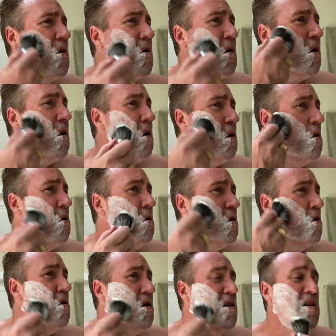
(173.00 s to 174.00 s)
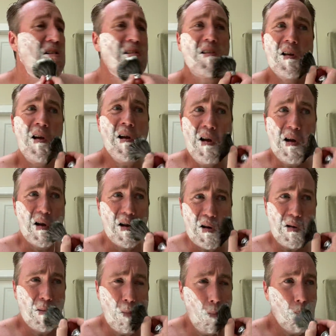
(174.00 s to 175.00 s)
Oh, look at that.
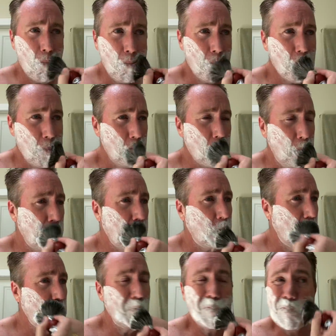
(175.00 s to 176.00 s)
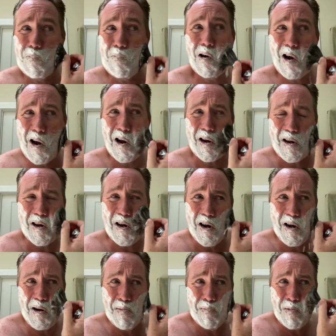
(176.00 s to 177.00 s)
By
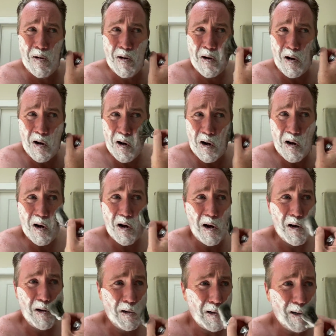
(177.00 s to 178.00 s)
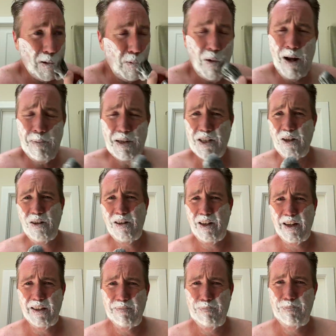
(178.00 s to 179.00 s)
gum, it sure does. Why am I talking
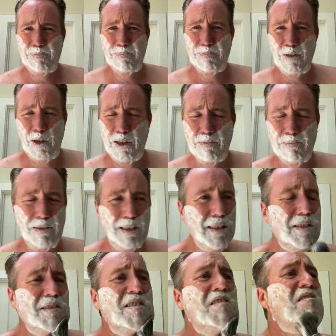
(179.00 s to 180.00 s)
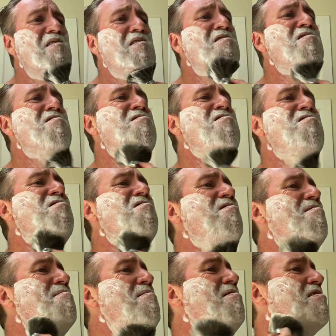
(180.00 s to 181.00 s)
like a, like a, I don't know.
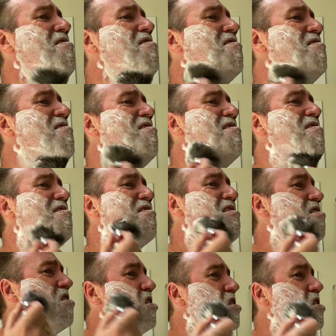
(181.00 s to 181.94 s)
i am talking like that?